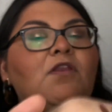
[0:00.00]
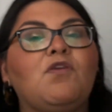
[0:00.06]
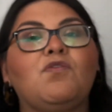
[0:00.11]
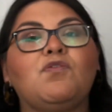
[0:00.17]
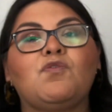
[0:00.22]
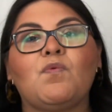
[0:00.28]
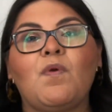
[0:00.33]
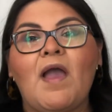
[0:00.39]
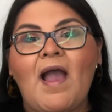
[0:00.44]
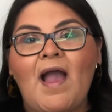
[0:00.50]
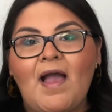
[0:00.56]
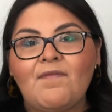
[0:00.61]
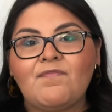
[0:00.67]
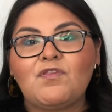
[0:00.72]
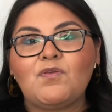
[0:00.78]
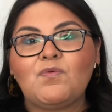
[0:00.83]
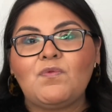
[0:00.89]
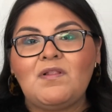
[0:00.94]
do
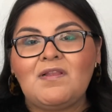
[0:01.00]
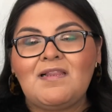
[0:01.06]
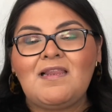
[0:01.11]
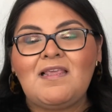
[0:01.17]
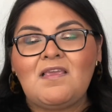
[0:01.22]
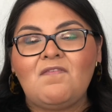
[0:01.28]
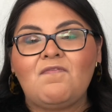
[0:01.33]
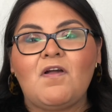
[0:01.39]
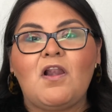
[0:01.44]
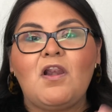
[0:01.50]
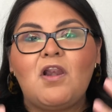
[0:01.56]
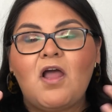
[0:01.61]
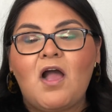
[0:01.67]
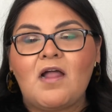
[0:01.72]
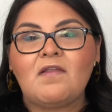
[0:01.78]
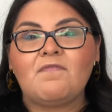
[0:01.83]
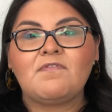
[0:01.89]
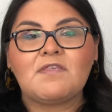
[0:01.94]
have to leave a
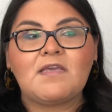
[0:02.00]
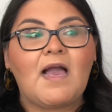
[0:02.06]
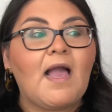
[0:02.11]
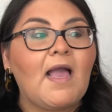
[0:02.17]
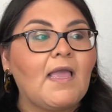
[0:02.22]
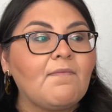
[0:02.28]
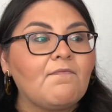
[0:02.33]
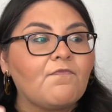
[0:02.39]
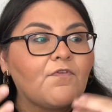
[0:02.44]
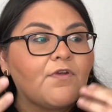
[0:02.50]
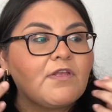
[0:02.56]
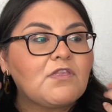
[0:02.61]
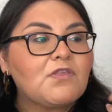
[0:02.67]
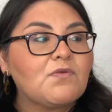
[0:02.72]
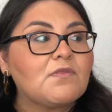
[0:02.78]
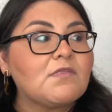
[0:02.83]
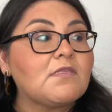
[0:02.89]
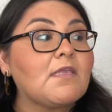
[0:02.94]
lot of time for it
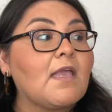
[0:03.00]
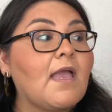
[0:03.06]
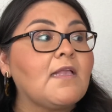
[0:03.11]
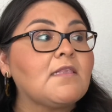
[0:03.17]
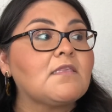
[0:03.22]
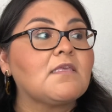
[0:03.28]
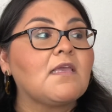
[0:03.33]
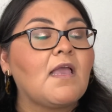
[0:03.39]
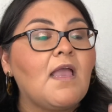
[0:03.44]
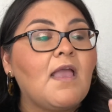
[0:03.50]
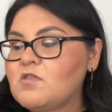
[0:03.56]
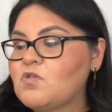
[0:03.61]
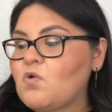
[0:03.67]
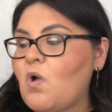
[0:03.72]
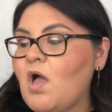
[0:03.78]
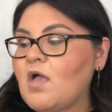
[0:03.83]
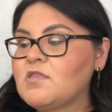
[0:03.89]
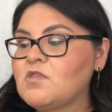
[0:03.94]
to set.
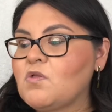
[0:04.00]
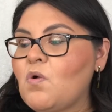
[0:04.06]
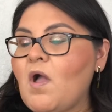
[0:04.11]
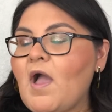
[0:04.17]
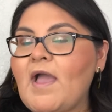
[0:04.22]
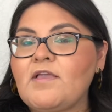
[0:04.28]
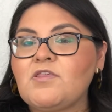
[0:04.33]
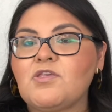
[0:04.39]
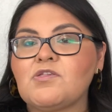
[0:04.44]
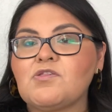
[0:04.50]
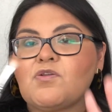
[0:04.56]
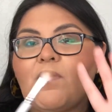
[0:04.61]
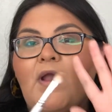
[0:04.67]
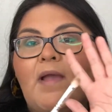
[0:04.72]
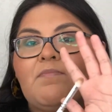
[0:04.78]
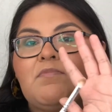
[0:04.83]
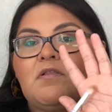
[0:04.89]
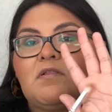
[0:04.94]
So also I just
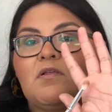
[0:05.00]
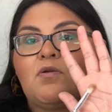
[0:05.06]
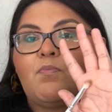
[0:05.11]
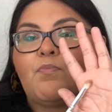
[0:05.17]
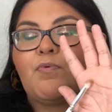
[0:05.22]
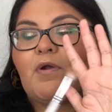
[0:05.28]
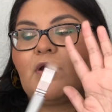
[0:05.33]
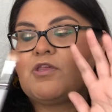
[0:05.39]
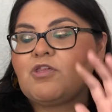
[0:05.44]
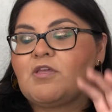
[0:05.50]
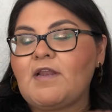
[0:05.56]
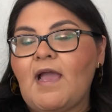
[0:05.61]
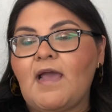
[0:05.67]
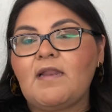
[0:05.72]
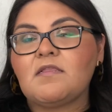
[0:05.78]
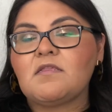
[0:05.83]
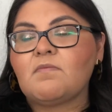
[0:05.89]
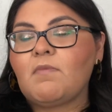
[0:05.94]
grabbed a little brush and
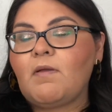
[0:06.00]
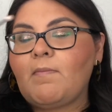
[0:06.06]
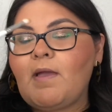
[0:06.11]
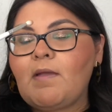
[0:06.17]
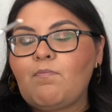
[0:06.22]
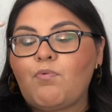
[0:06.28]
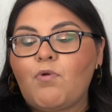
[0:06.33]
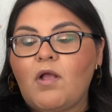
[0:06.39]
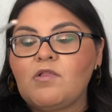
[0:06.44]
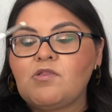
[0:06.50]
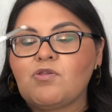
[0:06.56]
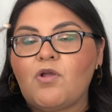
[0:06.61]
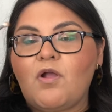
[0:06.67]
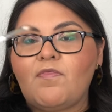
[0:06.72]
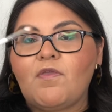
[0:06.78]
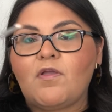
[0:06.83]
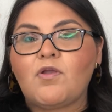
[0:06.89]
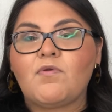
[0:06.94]
added some of my bronzer
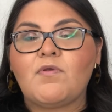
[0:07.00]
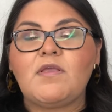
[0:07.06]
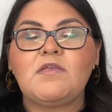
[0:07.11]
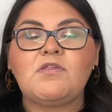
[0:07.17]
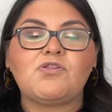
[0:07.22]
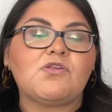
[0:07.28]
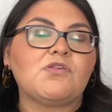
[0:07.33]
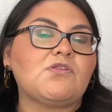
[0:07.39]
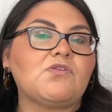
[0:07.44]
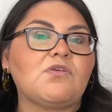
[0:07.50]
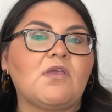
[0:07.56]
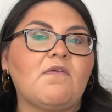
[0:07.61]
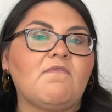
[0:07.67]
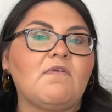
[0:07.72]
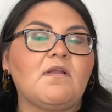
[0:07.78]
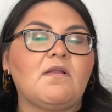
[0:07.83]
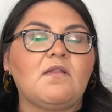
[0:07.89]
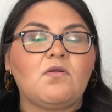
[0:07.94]
on the crease just to
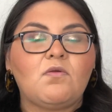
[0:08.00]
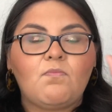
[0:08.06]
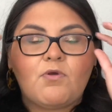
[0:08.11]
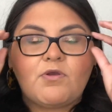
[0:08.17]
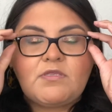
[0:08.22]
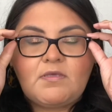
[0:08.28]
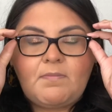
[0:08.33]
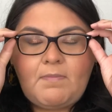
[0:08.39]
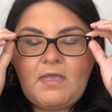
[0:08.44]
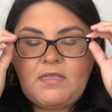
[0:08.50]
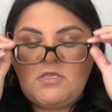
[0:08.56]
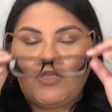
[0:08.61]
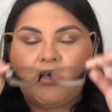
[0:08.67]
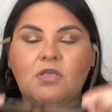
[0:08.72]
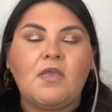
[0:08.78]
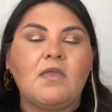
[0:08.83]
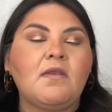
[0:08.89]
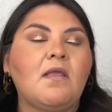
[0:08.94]
give it a little more
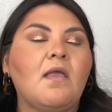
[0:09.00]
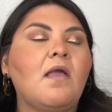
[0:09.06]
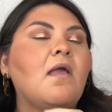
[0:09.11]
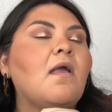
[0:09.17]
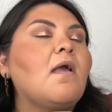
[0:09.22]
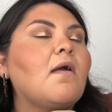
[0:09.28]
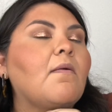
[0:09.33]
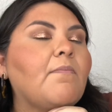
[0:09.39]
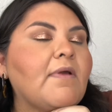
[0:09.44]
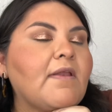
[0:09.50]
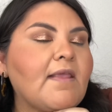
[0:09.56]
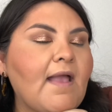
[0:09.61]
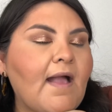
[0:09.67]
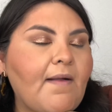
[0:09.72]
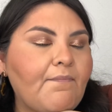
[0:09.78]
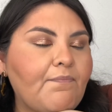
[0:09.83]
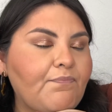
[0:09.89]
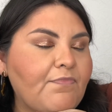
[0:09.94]
dimension. But
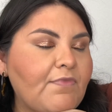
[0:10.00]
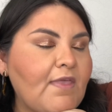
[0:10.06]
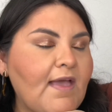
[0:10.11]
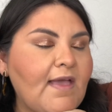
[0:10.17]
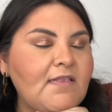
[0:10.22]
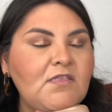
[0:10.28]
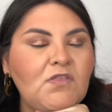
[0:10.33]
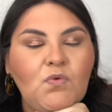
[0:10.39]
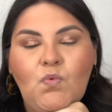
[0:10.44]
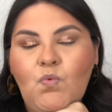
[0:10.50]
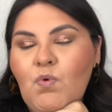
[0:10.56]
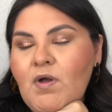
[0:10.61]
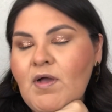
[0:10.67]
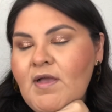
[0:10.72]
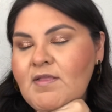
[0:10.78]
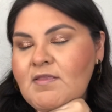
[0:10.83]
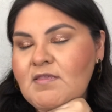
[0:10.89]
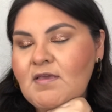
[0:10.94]
yeah, that's
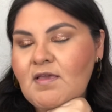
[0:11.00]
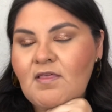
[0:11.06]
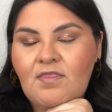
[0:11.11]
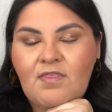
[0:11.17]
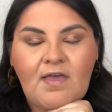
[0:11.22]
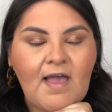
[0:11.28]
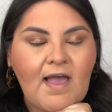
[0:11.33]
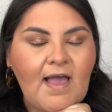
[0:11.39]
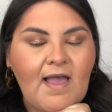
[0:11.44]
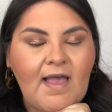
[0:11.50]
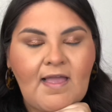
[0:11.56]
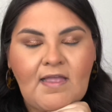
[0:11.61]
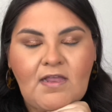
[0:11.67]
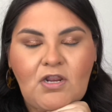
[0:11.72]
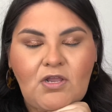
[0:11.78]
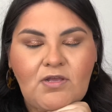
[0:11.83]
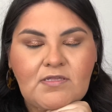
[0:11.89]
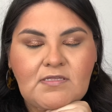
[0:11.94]
what the eye
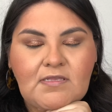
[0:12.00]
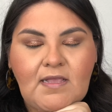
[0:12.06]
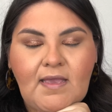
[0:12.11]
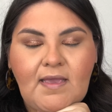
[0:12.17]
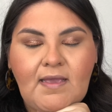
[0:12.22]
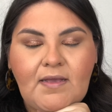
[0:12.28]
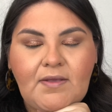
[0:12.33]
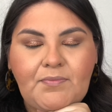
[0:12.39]
looks like.